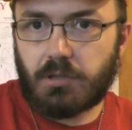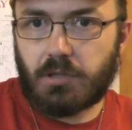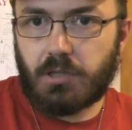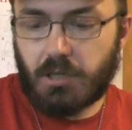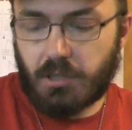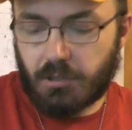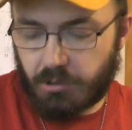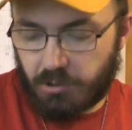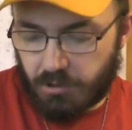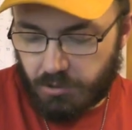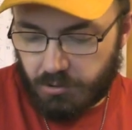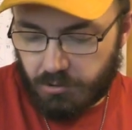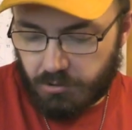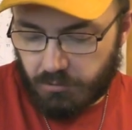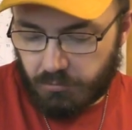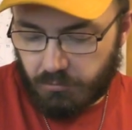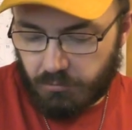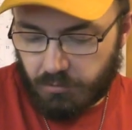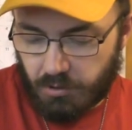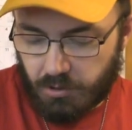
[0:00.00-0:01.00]
and cons of this
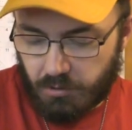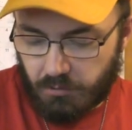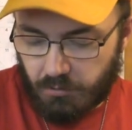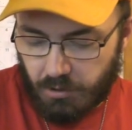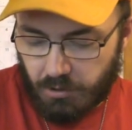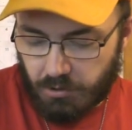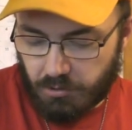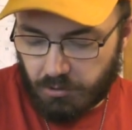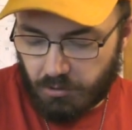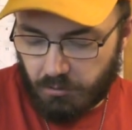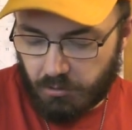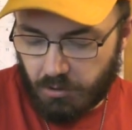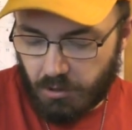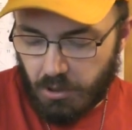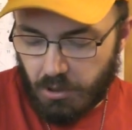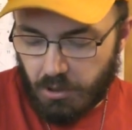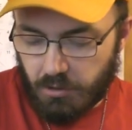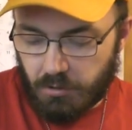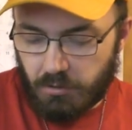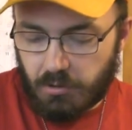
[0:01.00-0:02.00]
really quick. So
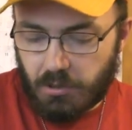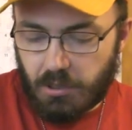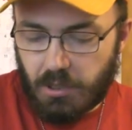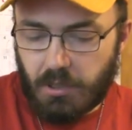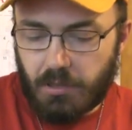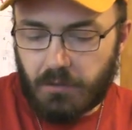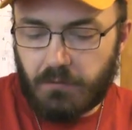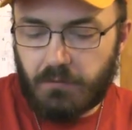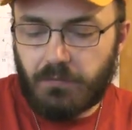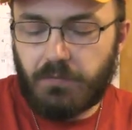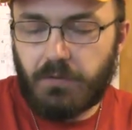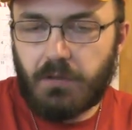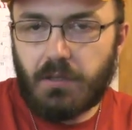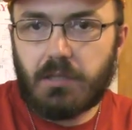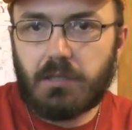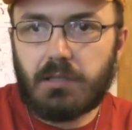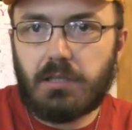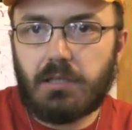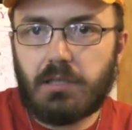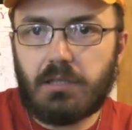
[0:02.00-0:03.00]
you can
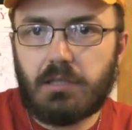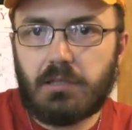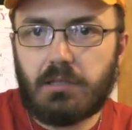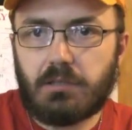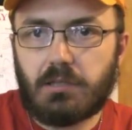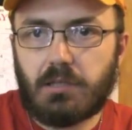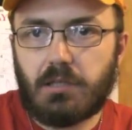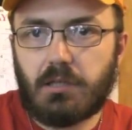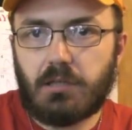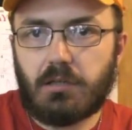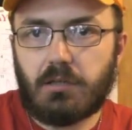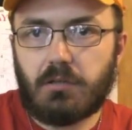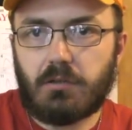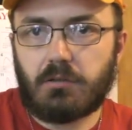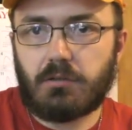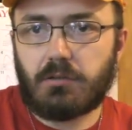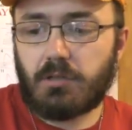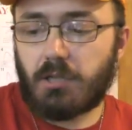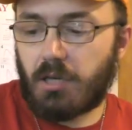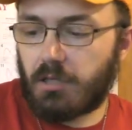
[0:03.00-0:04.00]
fit keys in here.
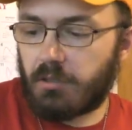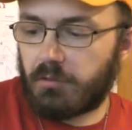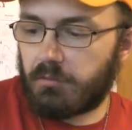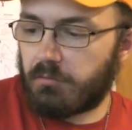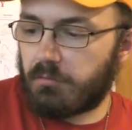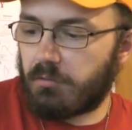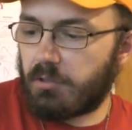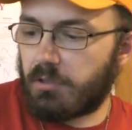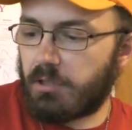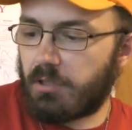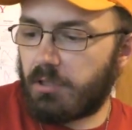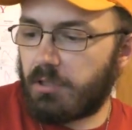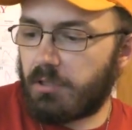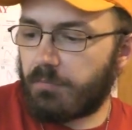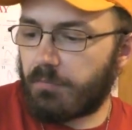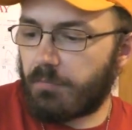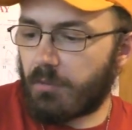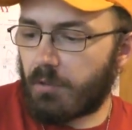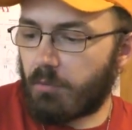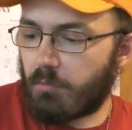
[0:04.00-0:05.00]
It's not
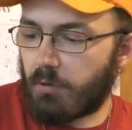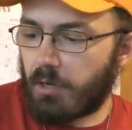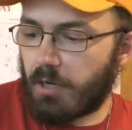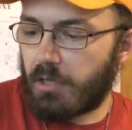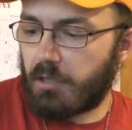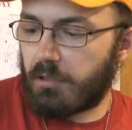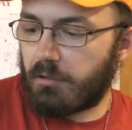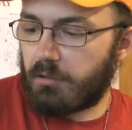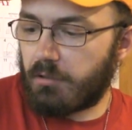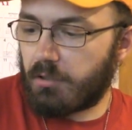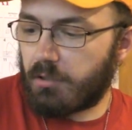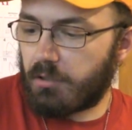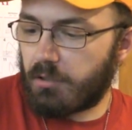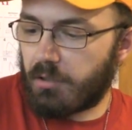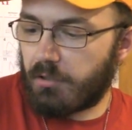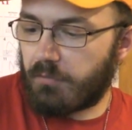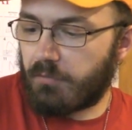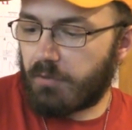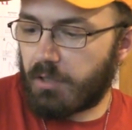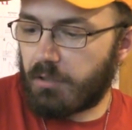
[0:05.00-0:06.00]
really wide
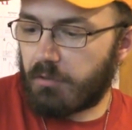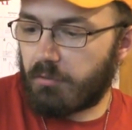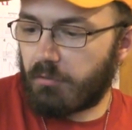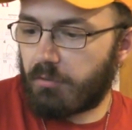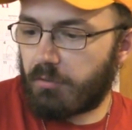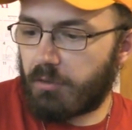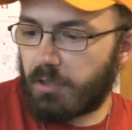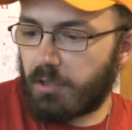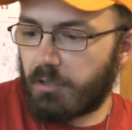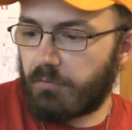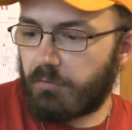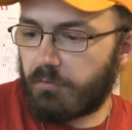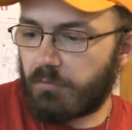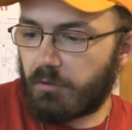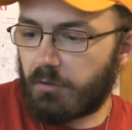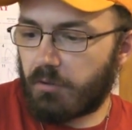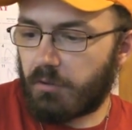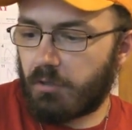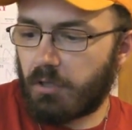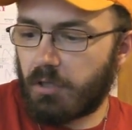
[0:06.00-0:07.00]
enough, I don't think,
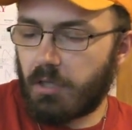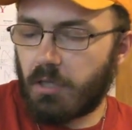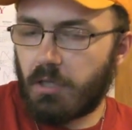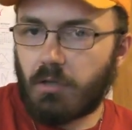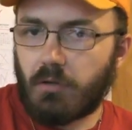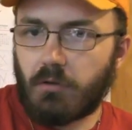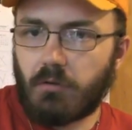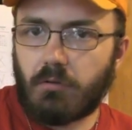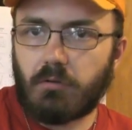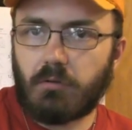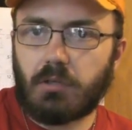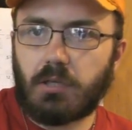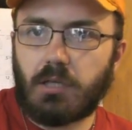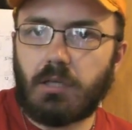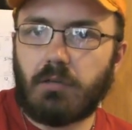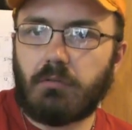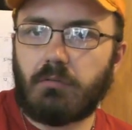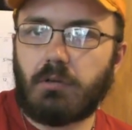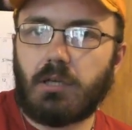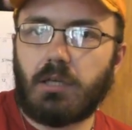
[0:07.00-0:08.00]
for a whole
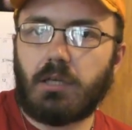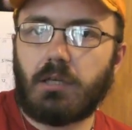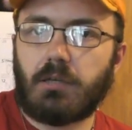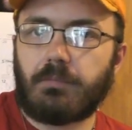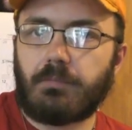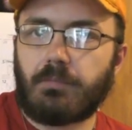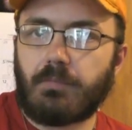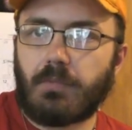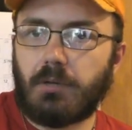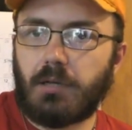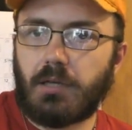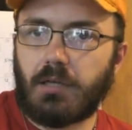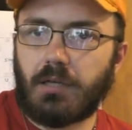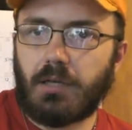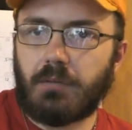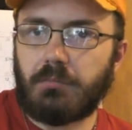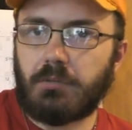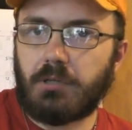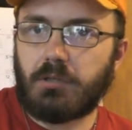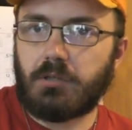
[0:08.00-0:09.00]
key ring. Uh,
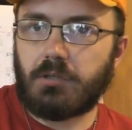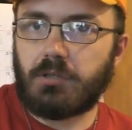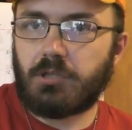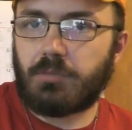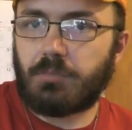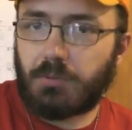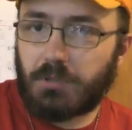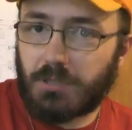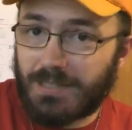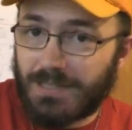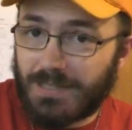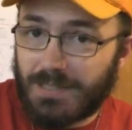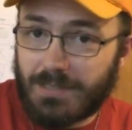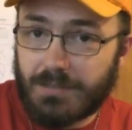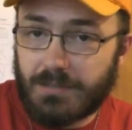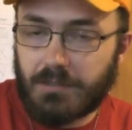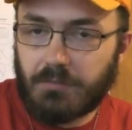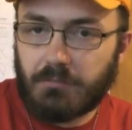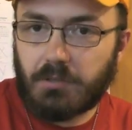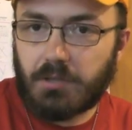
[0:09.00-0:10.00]
I mean, you could just put
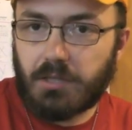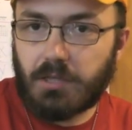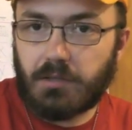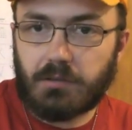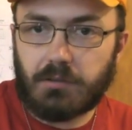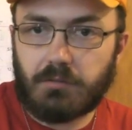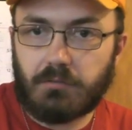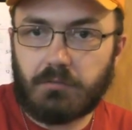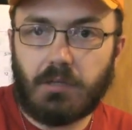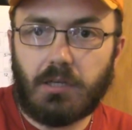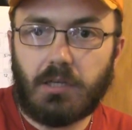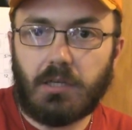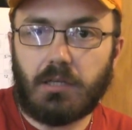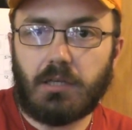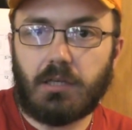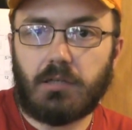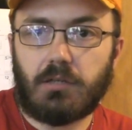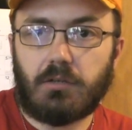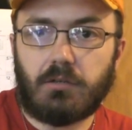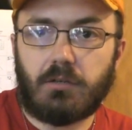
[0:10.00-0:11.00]
keys in without the ring,
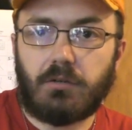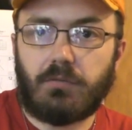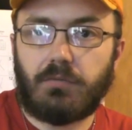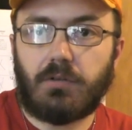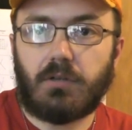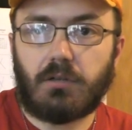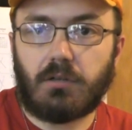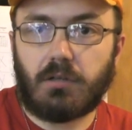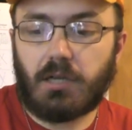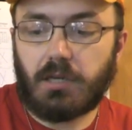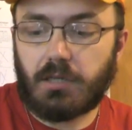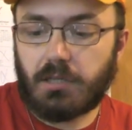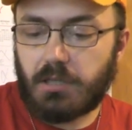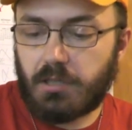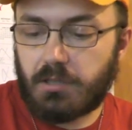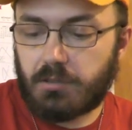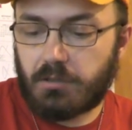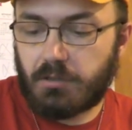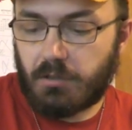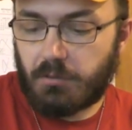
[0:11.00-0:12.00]
and you could fit a lot of
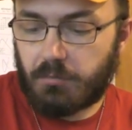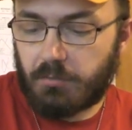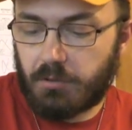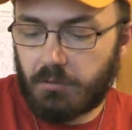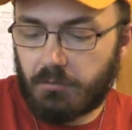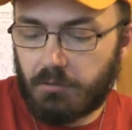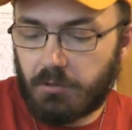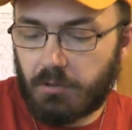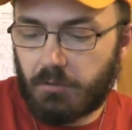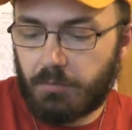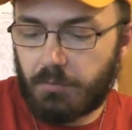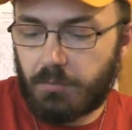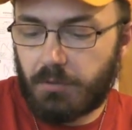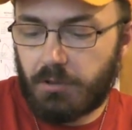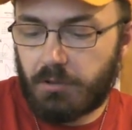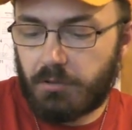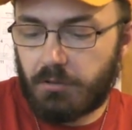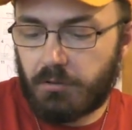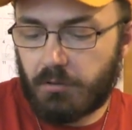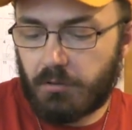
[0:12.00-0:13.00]
keys in there. But then when you open
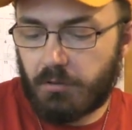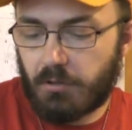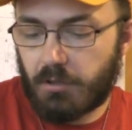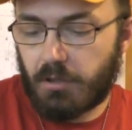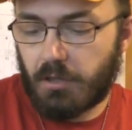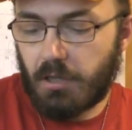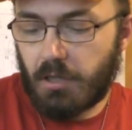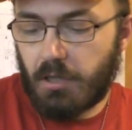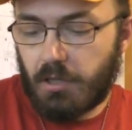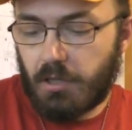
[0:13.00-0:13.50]
this door,